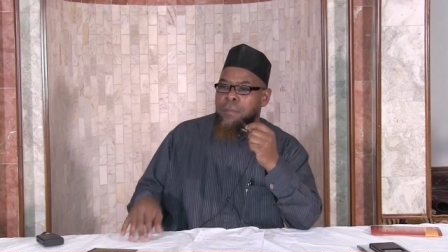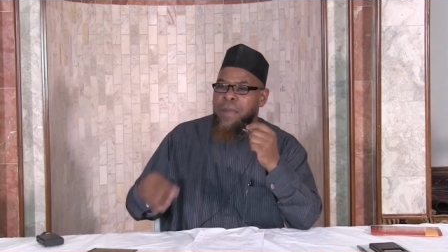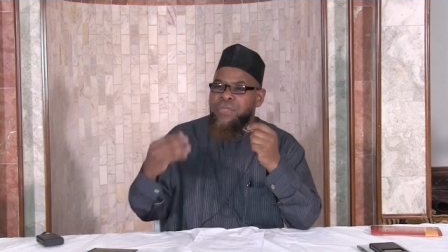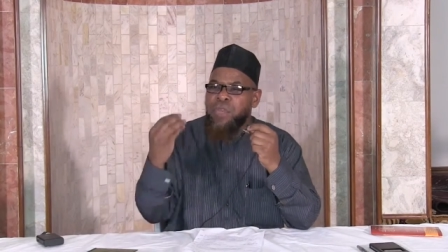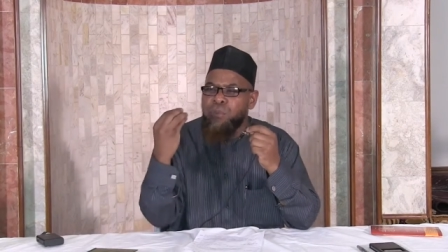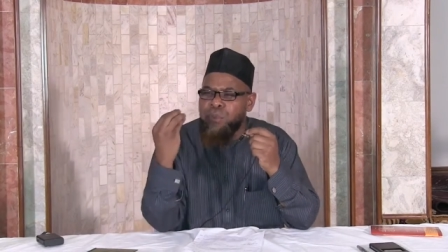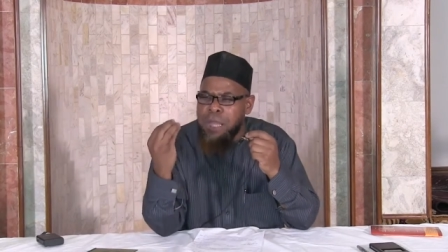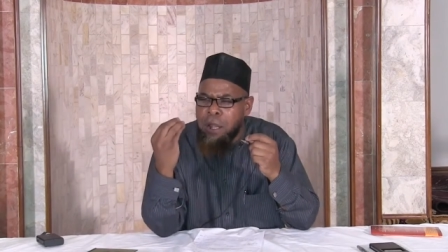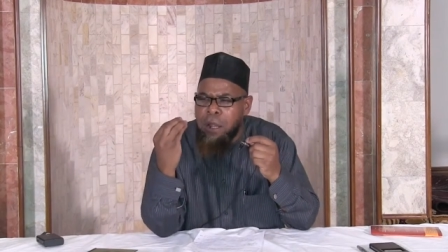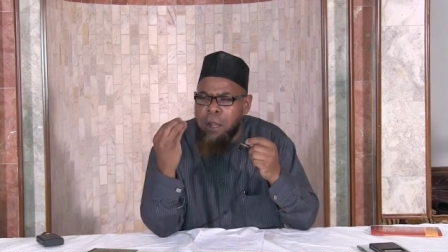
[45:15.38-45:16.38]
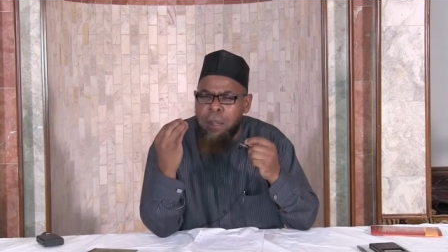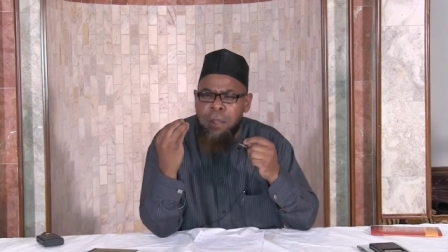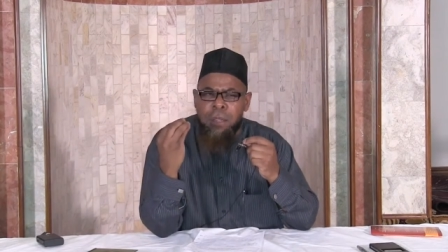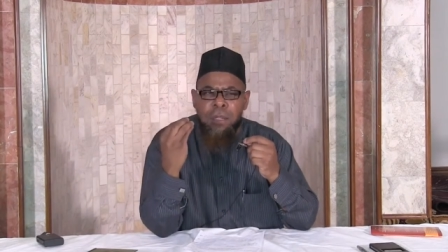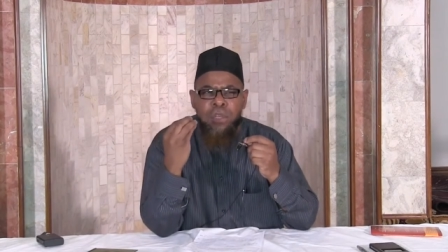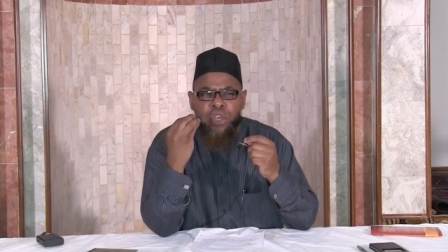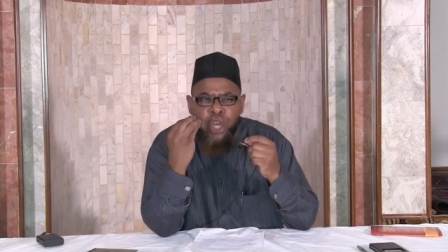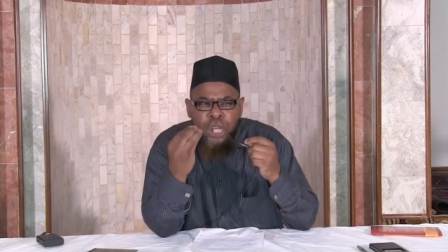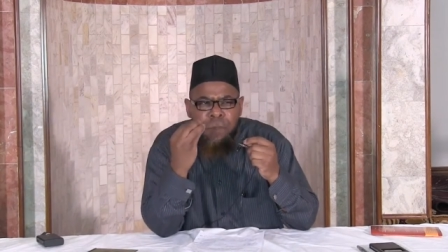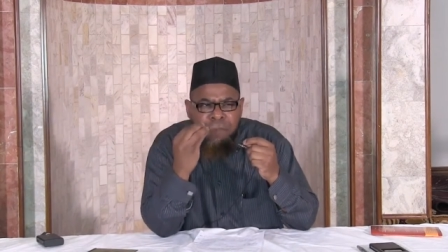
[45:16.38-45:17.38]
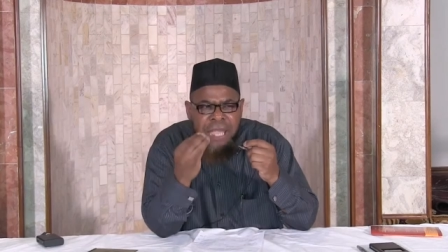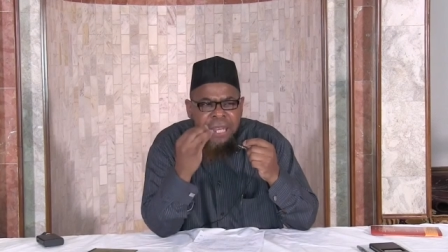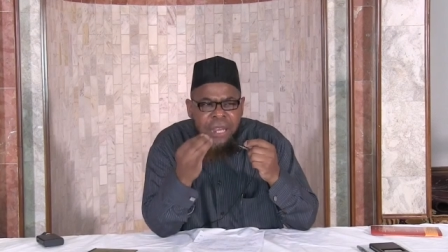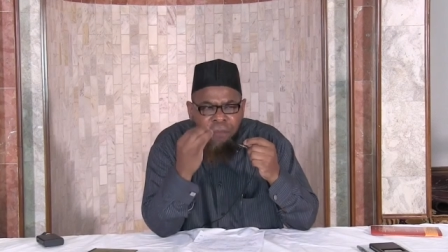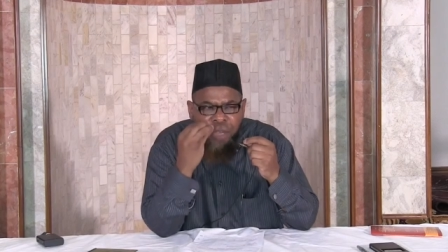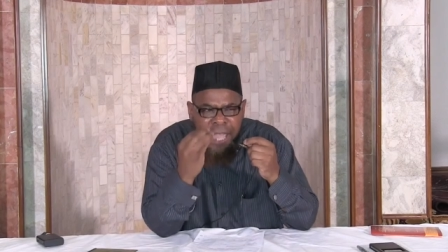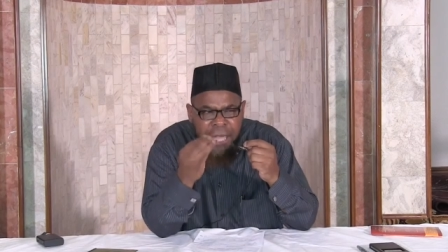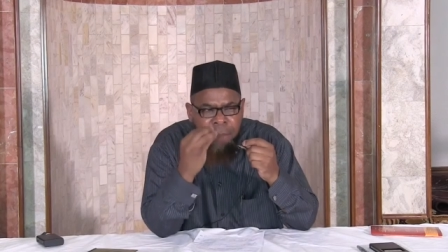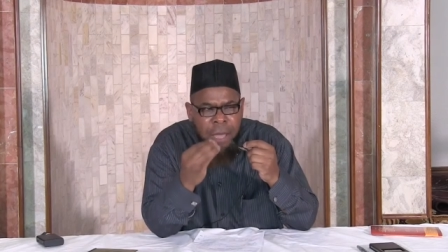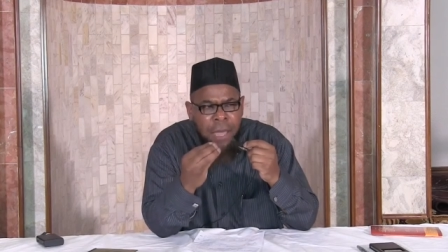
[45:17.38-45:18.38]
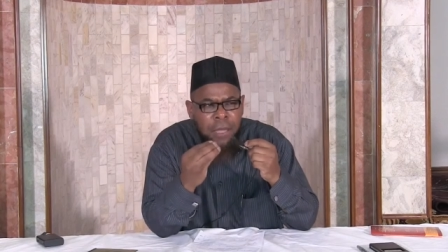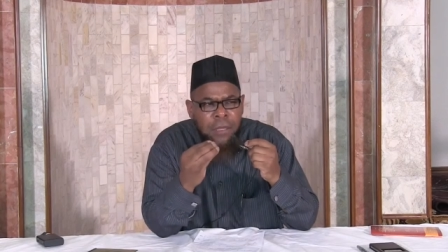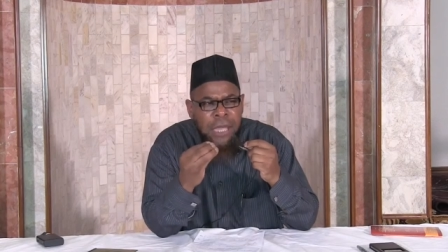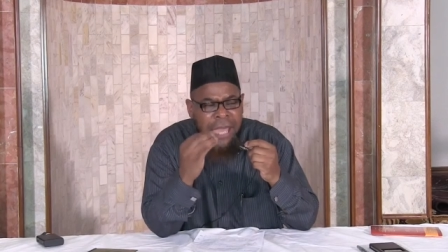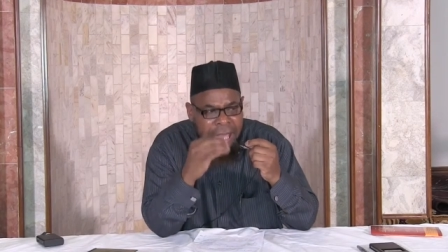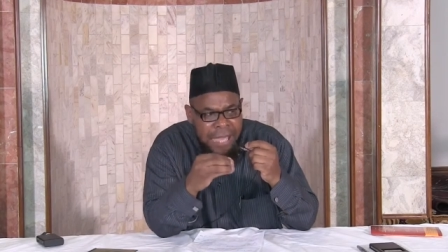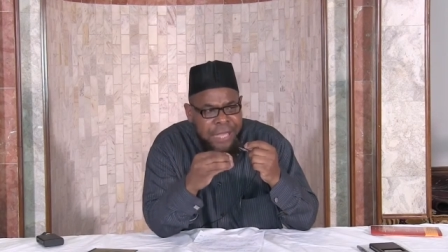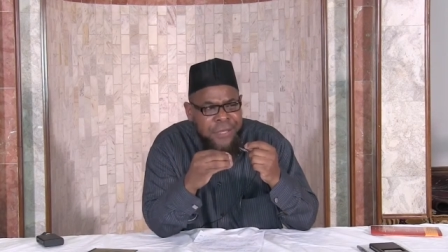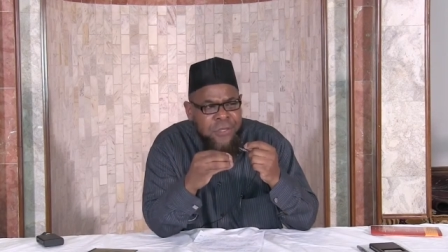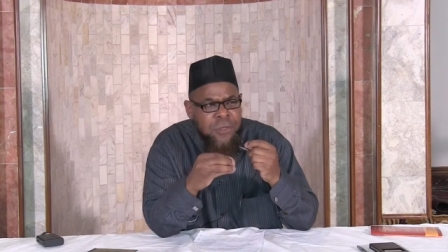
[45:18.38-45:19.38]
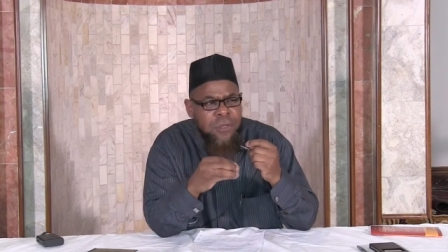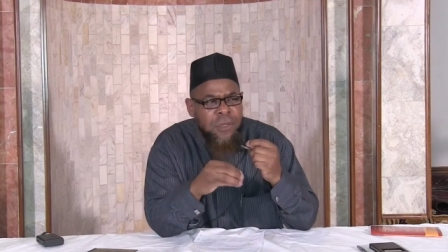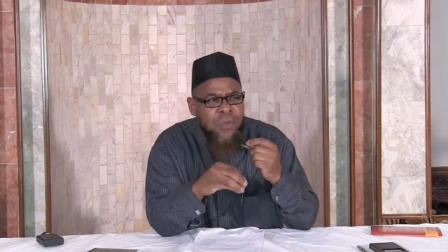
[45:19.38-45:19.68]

But the real good meaning of hikmah is